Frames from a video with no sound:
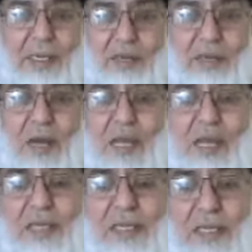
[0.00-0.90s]
to
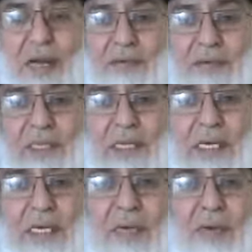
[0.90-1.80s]
each and every
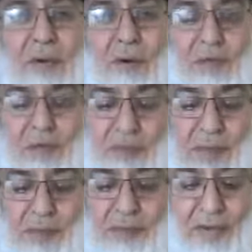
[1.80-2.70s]
single clause of the
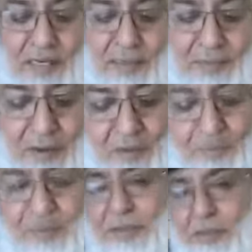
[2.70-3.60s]
memorandum
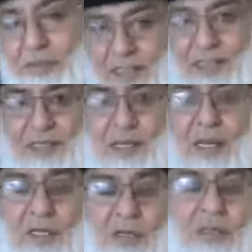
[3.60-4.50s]
of association.
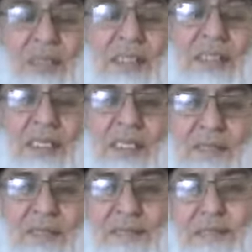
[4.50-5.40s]
So this
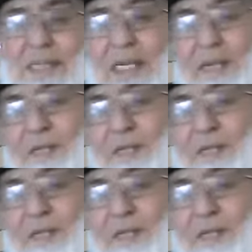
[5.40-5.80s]
is in